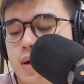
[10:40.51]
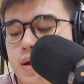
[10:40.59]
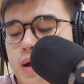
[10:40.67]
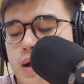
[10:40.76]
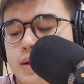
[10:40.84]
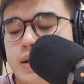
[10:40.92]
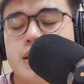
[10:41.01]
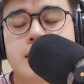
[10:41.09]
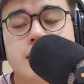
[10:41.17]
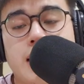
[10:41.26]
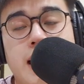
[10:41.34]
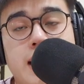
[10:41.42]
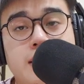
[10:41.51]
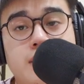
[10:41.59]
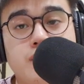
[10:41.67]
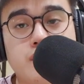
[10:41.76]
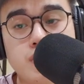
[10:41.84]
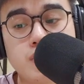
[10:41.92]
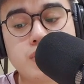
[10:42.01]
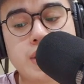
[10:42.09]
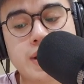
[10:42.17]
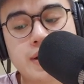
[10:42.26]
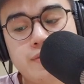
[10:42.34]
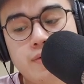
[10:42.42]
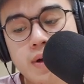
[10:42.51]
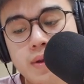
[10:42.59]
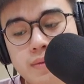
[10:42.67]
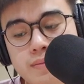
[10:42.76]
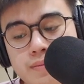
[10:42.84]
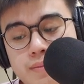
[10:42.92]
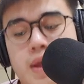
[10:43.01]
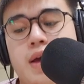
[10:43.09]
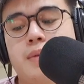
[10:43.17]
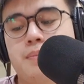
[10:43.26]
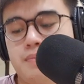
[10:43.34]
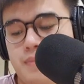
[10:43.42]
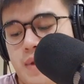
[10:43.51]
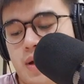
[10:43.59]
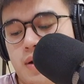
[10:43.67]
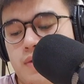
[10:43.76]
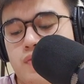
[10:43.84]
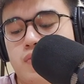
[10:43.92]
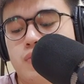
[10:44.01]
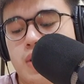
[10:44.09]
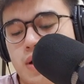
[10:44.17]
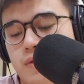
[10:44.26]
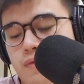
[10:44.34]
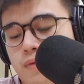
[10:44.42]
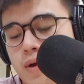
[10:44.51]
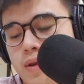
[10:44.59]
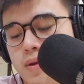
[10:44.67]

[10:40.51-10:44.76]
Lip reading: I think -2, -1. Yep, -2, -1.